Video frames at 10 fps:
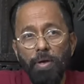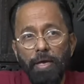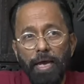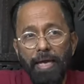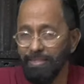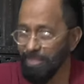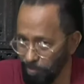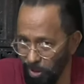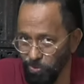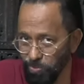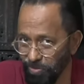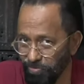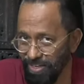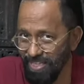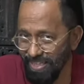and come out with a
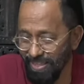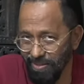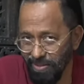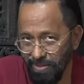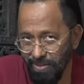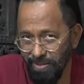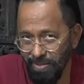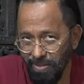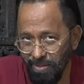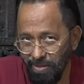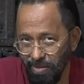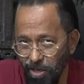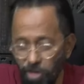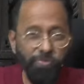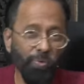feeling,
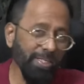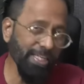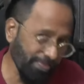if only